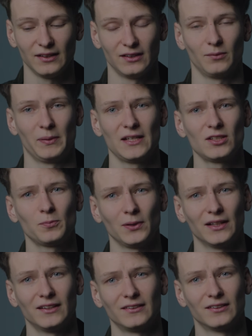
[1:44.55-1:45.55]
and the base
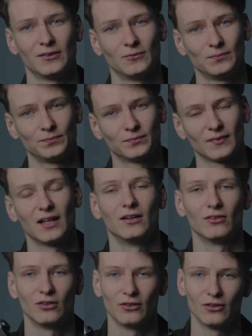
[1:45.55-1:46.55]
plate
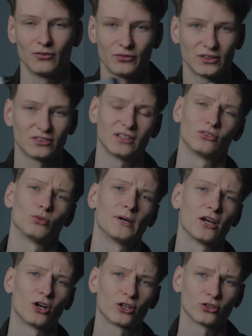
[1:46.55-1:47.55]
fits into
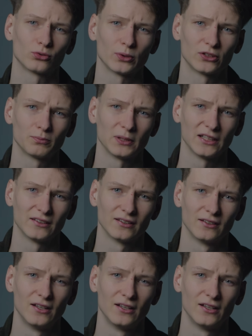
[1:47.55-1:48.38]
my Arca Swiss plate.